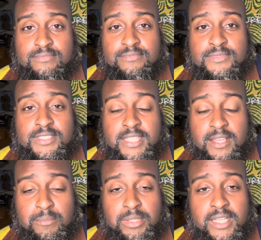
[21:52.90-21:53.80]
Stay
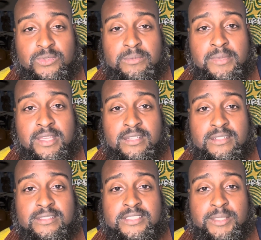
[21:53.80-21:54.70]
unplugged with me.
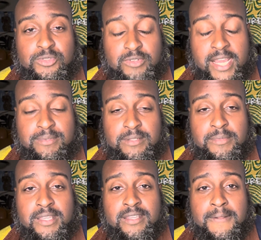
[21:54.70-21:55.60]
Subscribe to
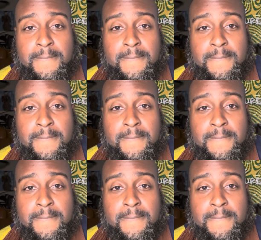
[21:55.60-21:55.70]
me.